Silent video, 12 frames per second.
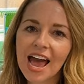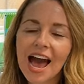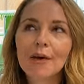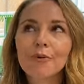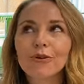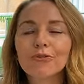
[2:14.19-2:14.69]

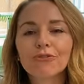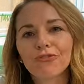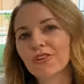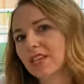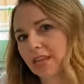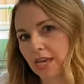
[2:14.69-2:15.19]
How are you
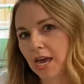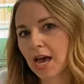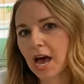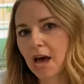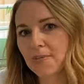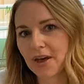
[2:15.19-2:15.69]
feeling
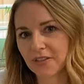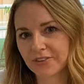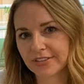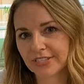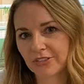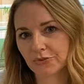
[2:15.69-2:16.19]
about
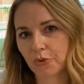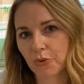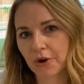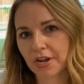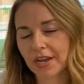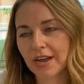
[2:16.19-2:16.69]
this
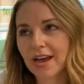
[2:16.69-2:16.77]
story?